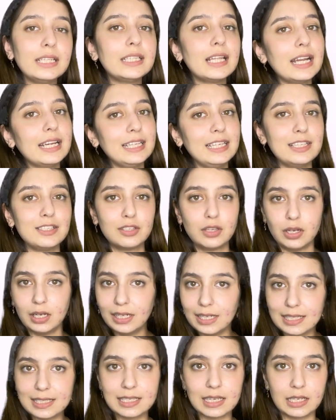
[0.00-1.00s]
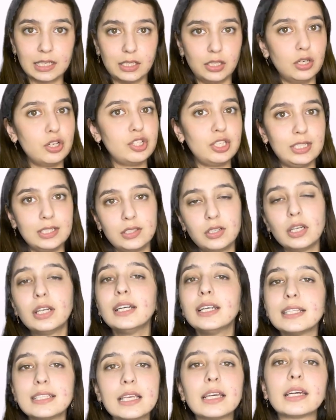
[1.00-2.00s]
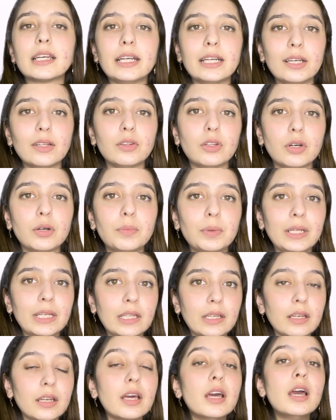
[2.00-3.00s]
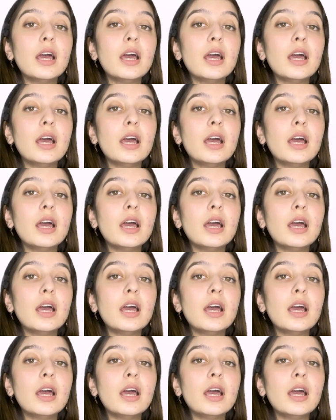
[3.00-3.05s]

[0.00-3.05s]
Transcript: that he's going to disagree or she's going to disagree to the opinion.